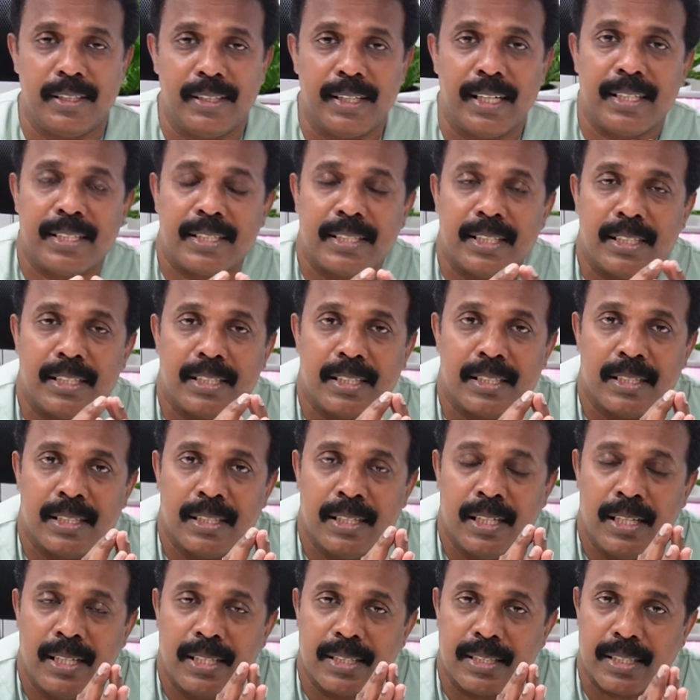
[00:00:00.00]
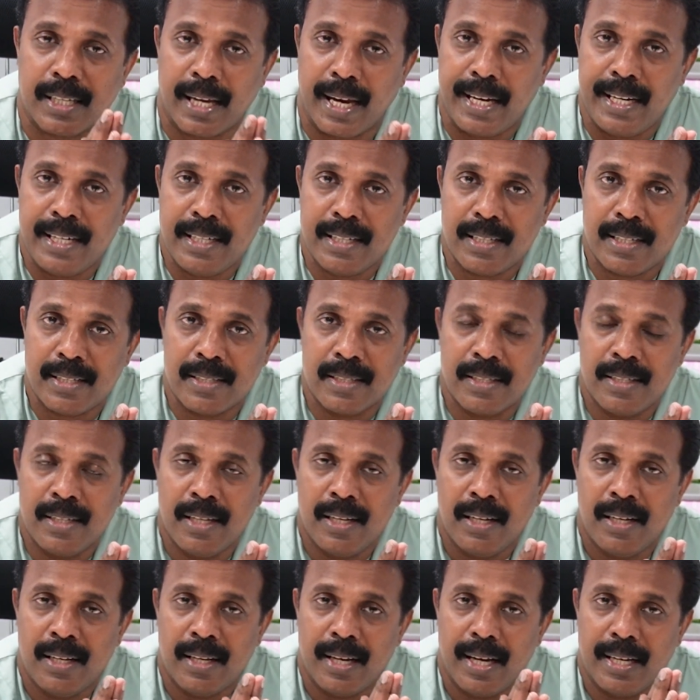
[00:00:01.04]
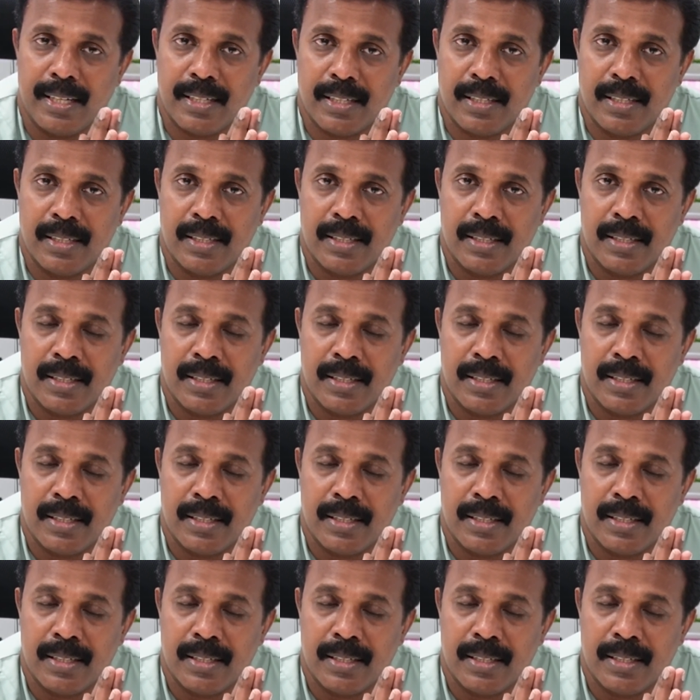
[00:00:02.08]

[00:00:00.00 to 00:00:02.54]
That's the signs and